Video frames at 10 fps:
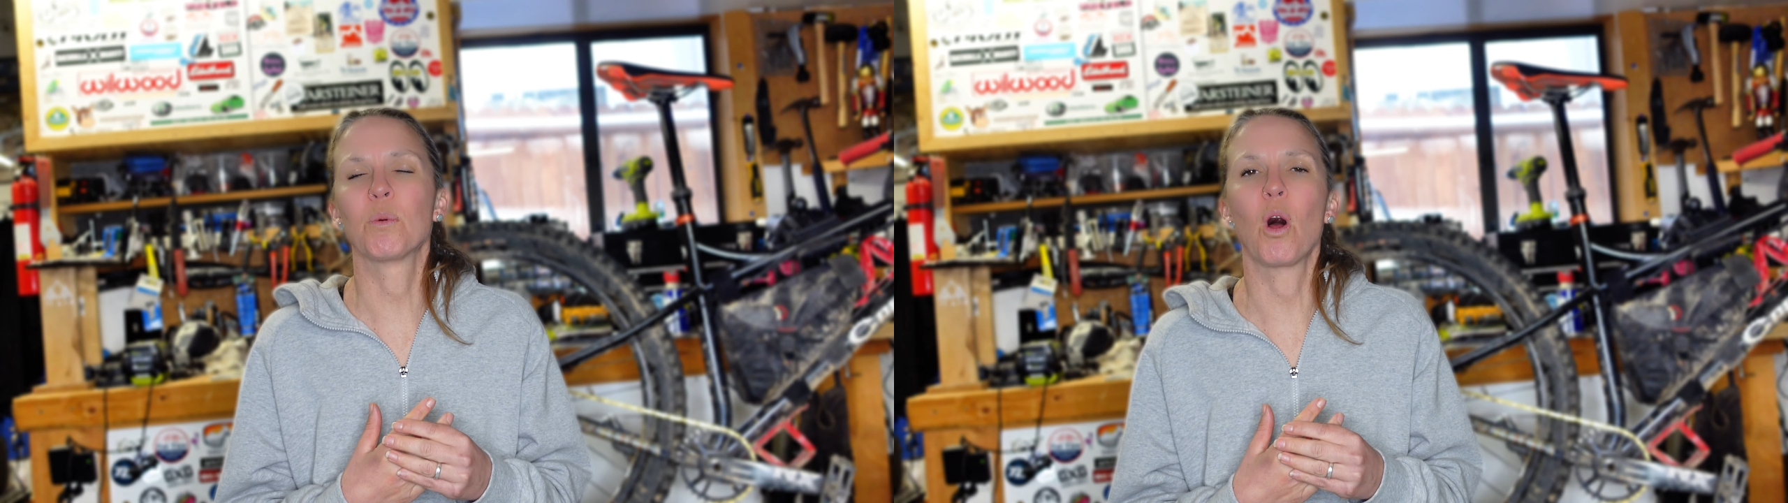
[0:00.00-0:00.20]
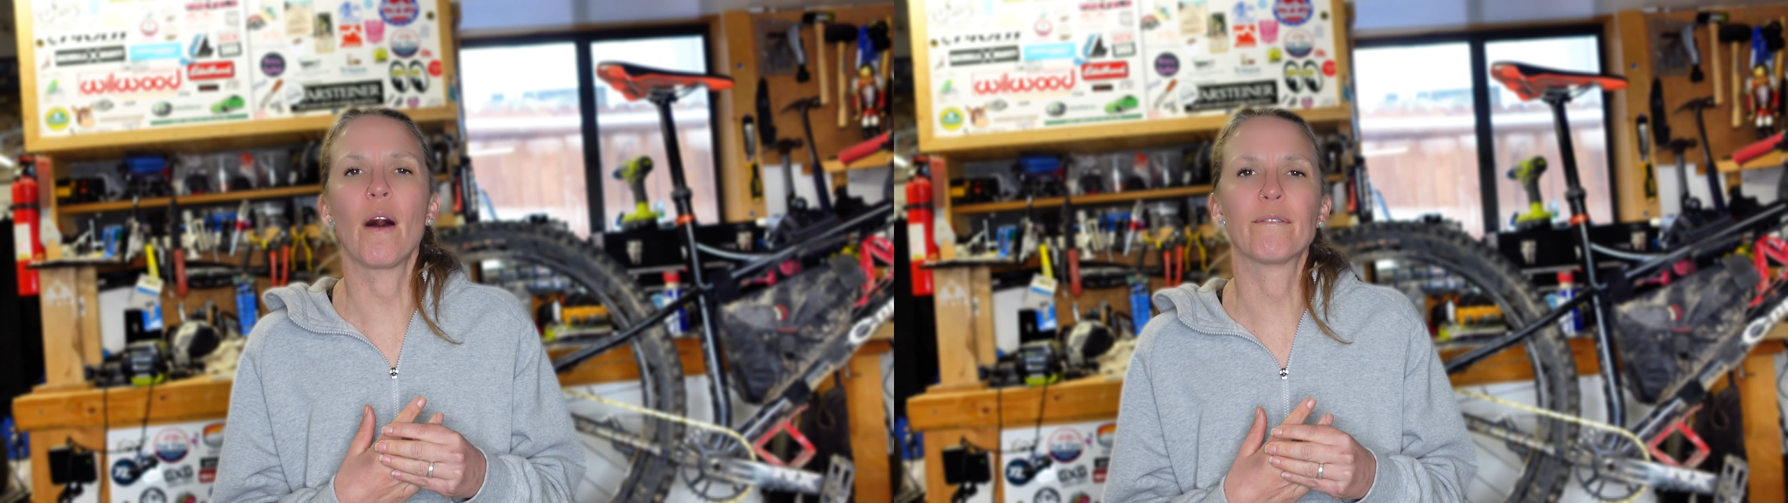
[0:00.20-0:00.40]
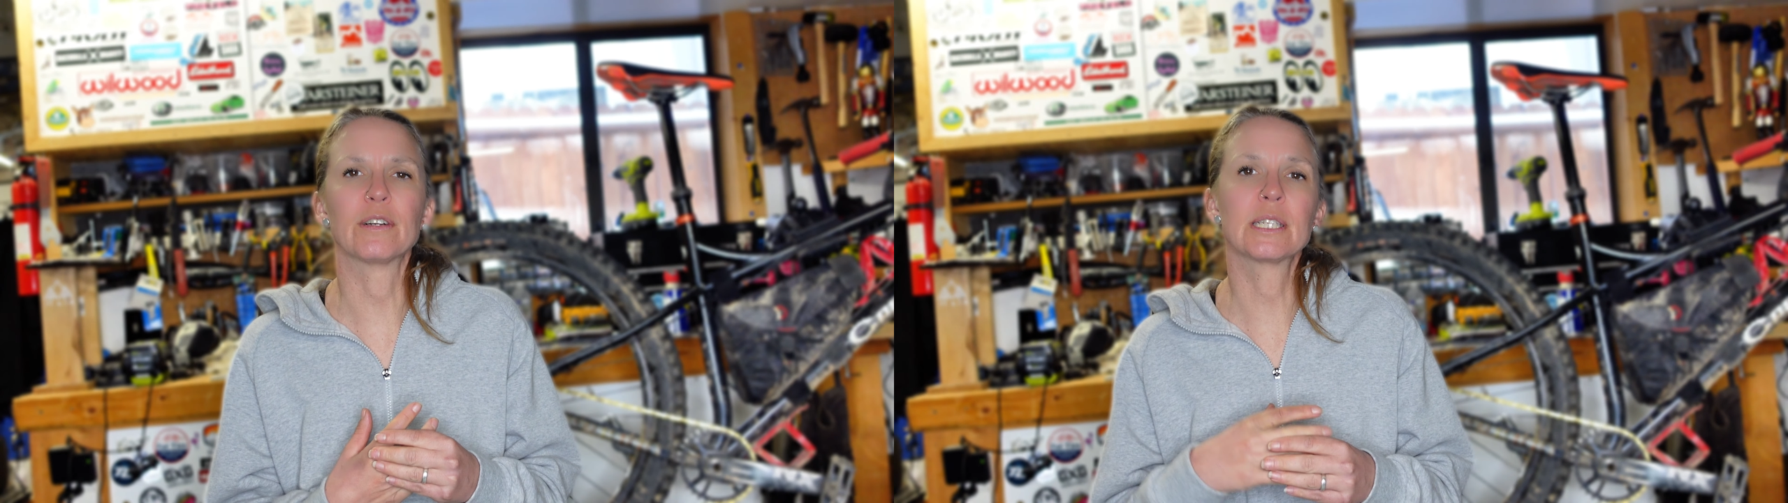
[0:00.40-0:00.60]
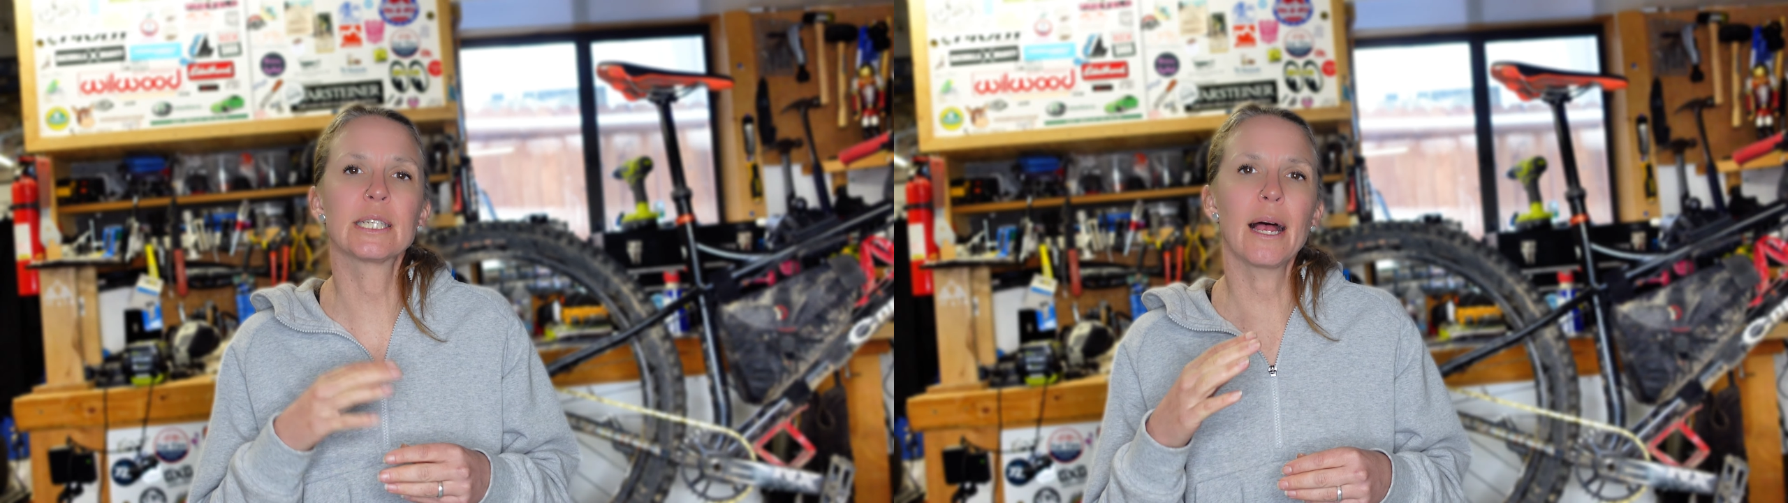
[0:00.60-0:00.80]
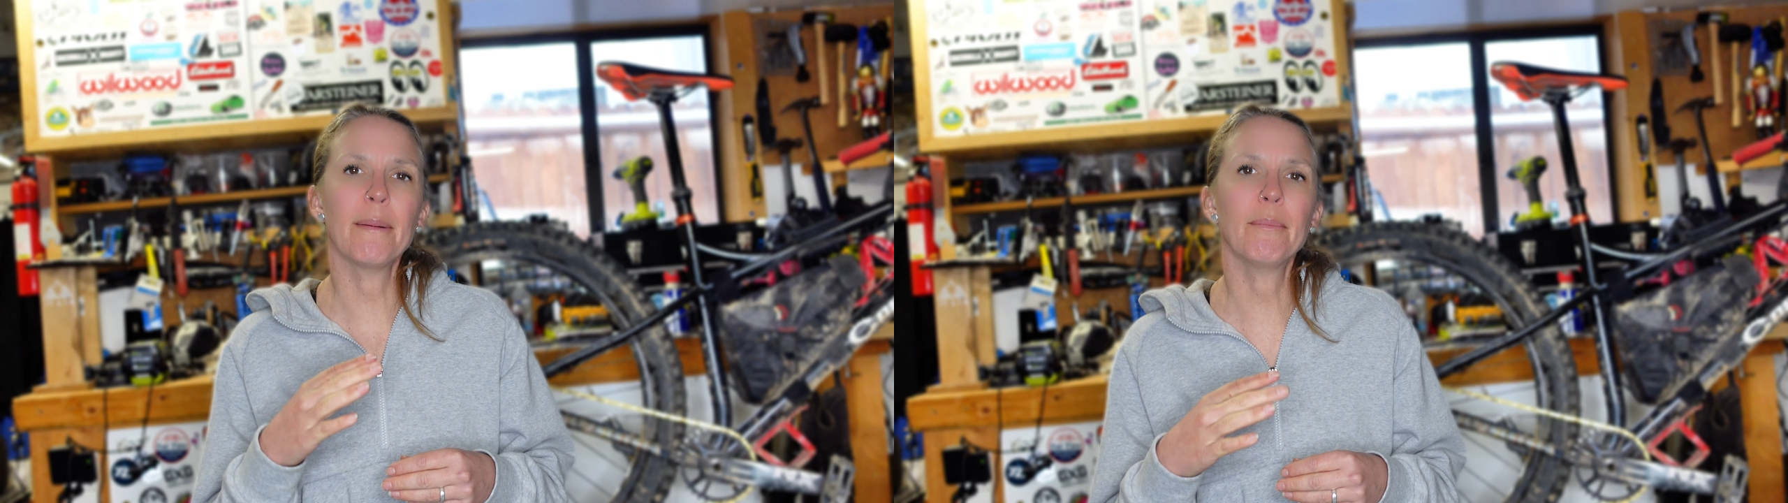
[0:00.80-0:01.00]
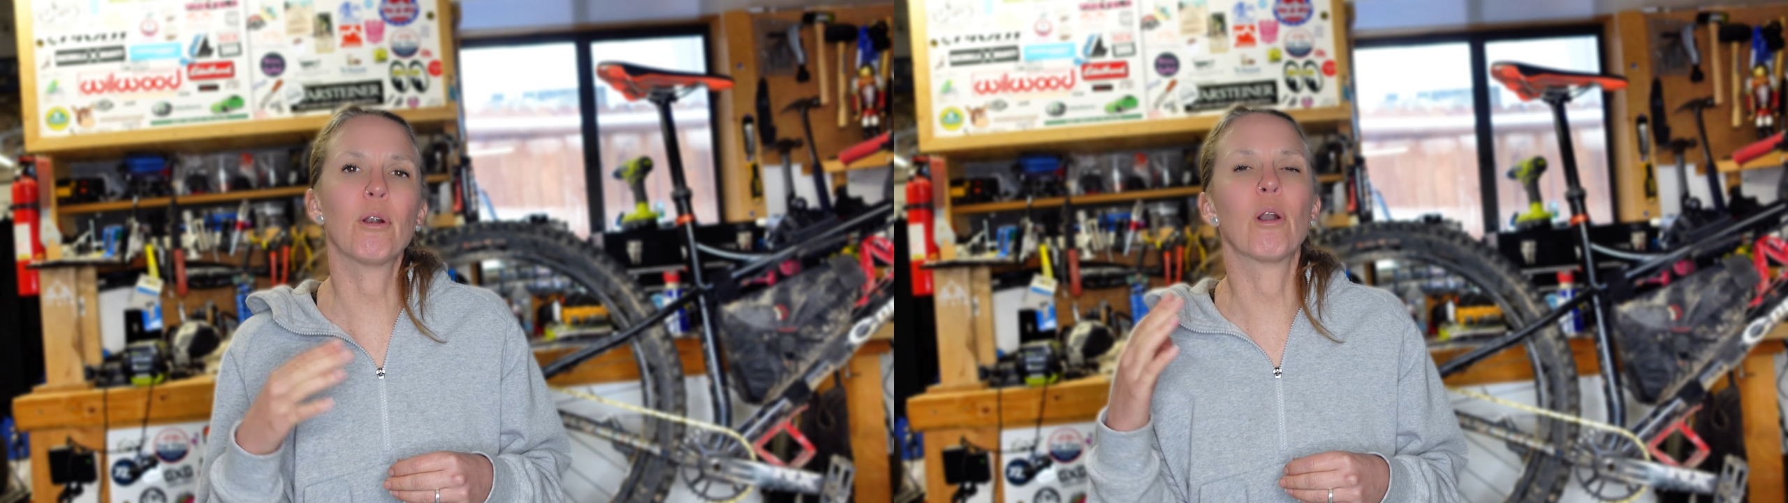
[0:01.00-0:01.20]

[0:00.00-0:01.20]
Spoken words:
will offer some